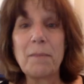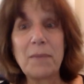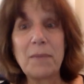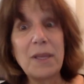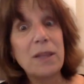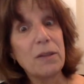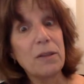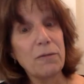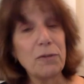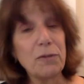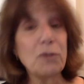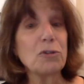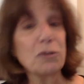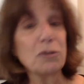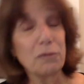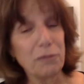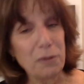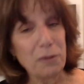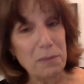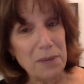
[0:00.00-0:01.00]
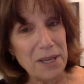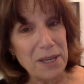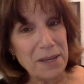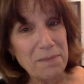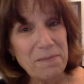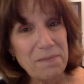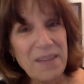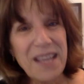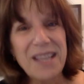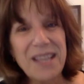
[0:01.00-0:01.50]
in the future for
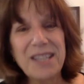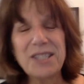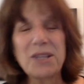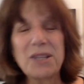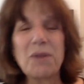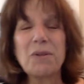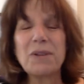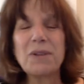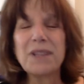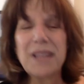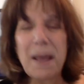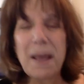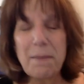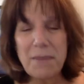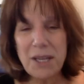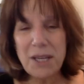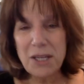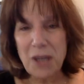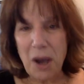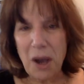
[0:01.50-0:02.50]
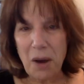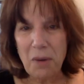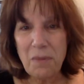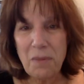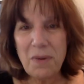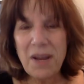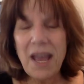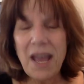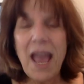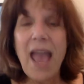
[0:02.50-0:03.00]
me. So let me
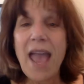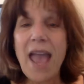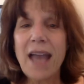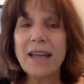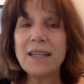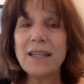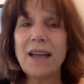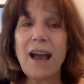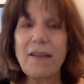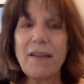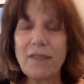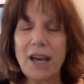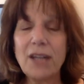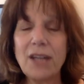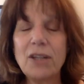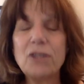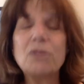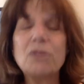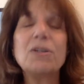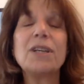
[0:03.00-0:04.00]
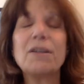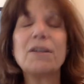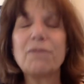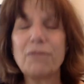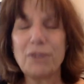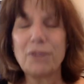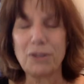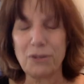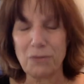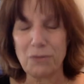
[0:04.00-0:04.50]
know. And I've got a new gift
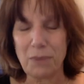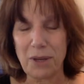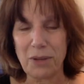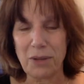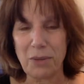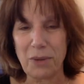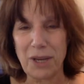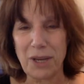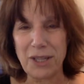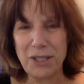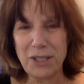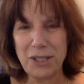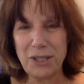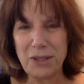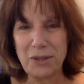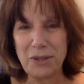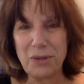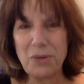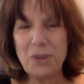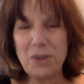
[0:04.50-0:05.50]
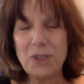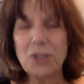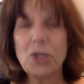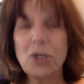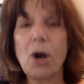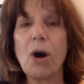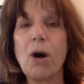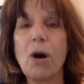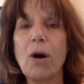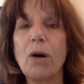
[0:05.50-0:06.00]
for you, by the way, too. It's
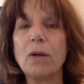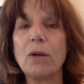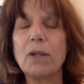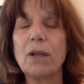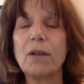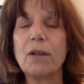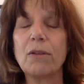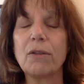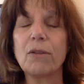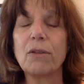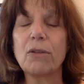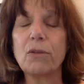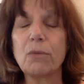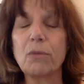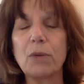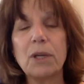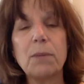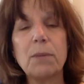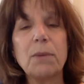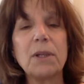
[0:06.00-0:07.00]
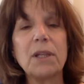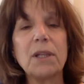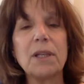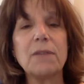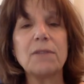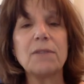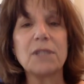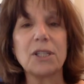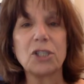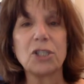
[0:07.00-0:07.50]
called The 3
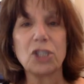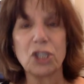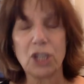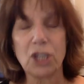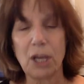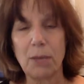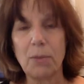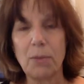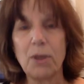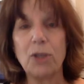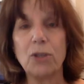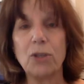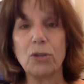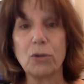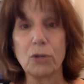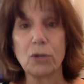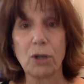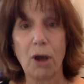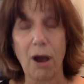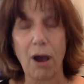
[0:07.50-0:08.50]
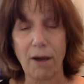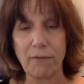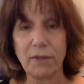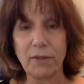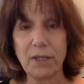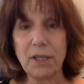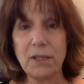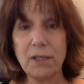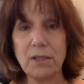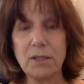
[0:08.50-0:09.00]
Beliefs That Shape Your
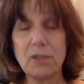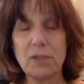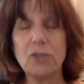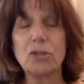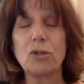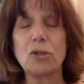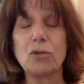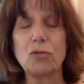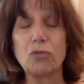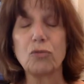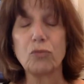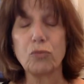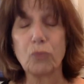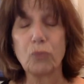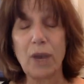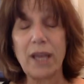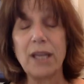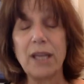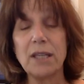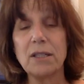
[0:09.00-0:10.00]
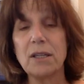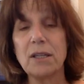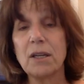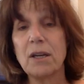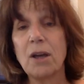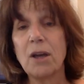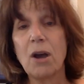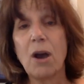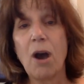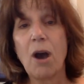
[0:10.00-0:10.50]
Confidence. It's a great
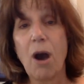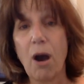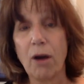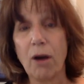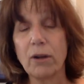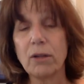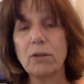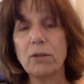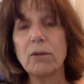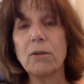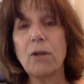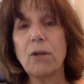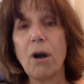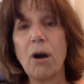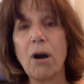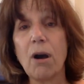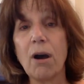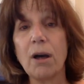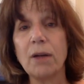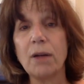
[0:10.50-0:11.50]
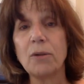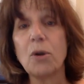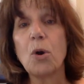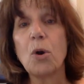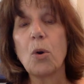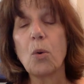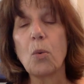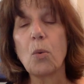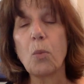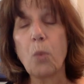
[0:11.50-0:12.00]
article on
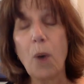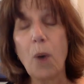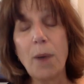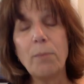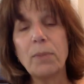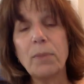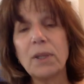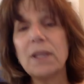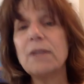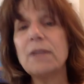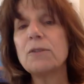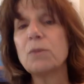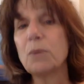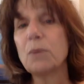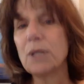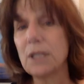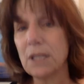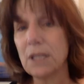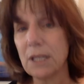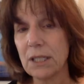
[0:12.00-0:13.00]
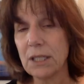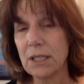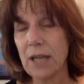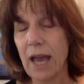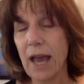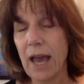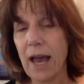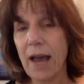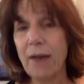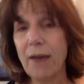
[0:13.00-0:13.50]
what beliefs we need to
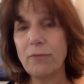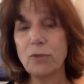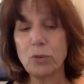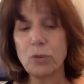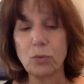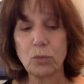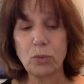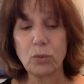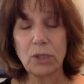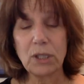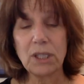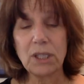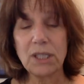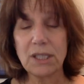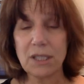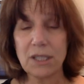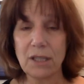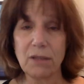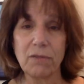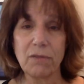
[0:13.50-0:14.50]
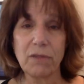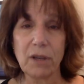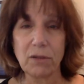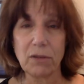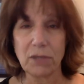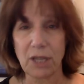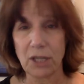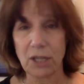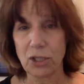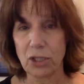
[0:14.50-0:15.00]
have to really set the
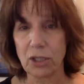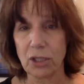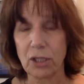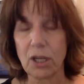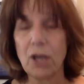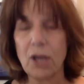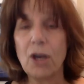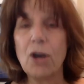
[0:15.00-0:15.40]
foundation